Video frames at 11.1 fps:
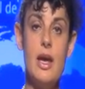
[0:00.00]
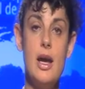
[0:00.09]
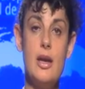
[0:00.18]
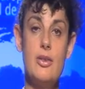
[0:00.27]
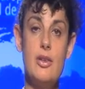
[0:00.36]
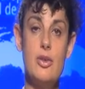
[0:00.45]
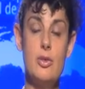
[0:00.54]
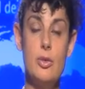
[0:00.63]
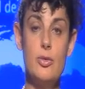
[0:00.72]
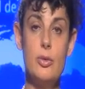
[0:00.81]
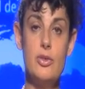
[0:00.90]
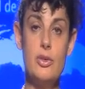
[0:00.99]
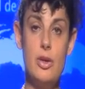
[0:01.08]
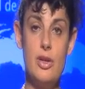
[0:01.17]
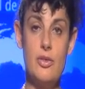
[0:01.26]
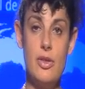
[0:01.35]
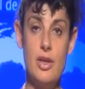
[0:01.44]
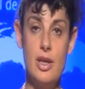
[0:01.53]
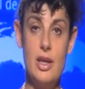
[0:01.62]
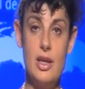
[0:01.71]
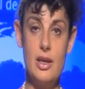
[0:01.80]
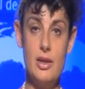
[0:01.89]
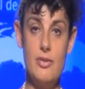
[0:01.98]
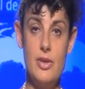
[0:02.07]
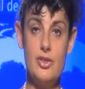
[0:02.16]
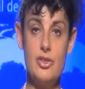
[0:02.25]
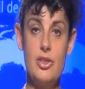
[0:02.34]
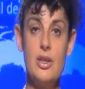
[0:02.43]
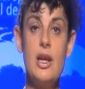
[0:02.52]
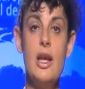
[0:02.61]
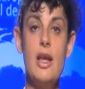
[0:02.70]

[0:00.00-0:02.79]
under Article 41 of the Convention,